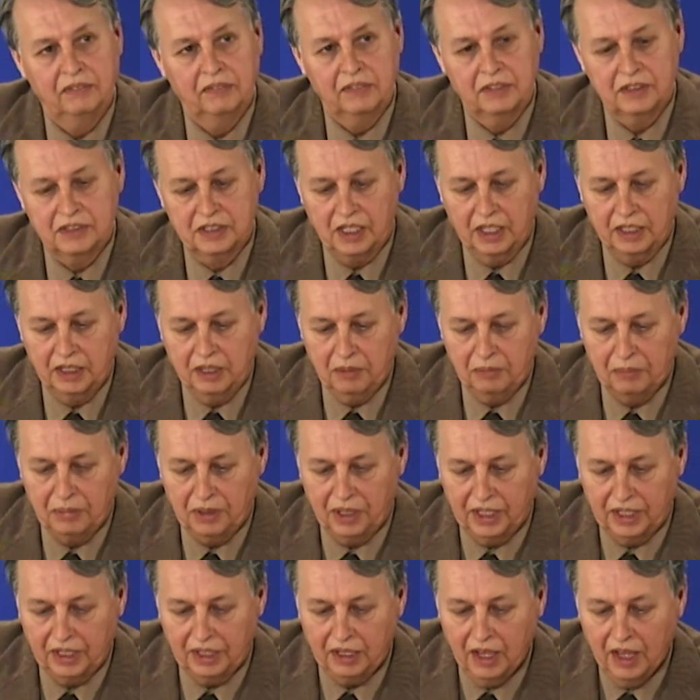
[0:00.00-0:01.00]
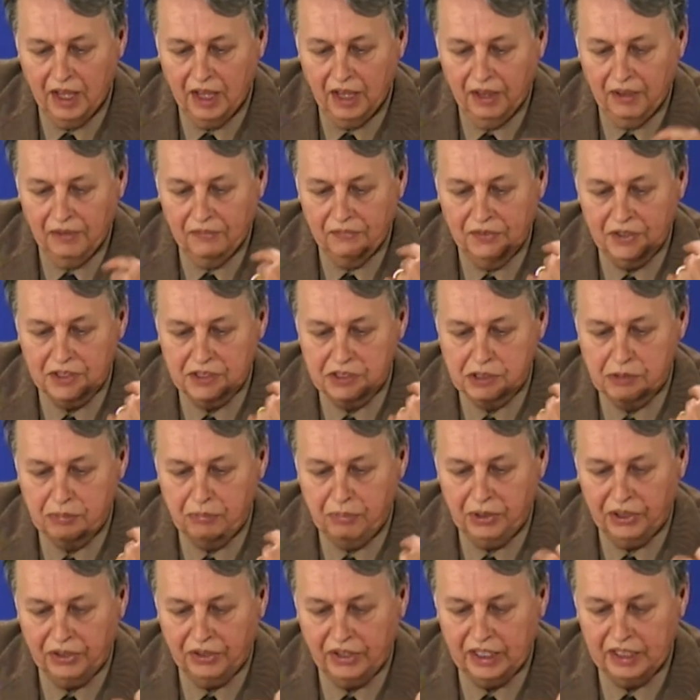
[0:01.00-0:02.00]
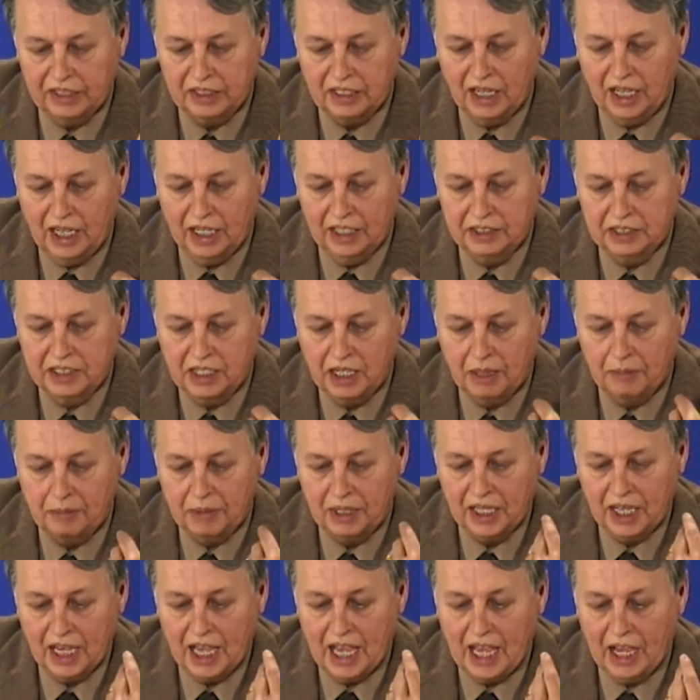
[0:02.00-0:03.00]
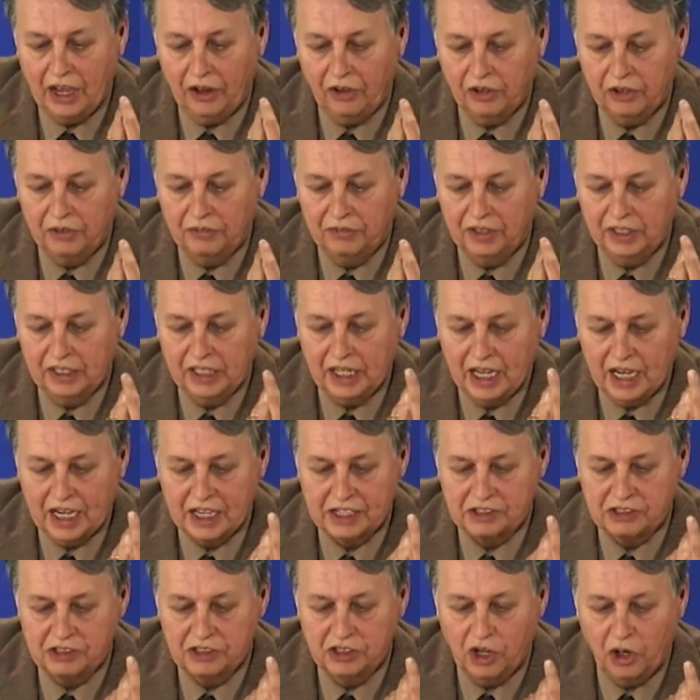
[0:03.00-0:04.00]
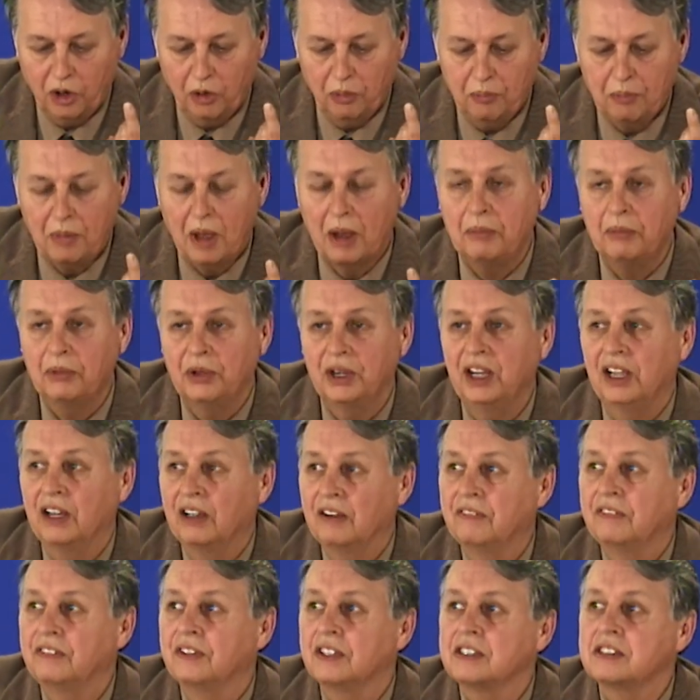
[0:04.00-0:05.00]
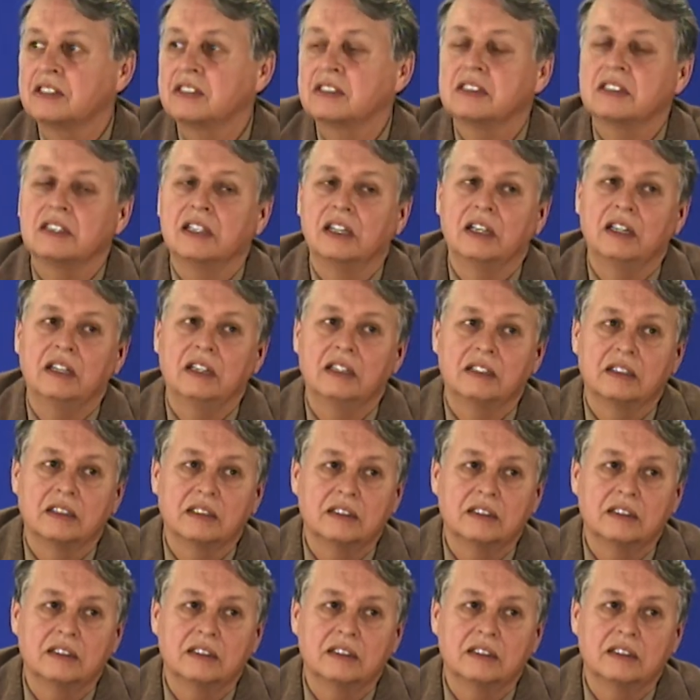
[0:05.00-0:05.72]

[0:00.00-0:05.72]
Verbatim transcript: psychic body. The spirit, on coming out of it, has no memory of this state.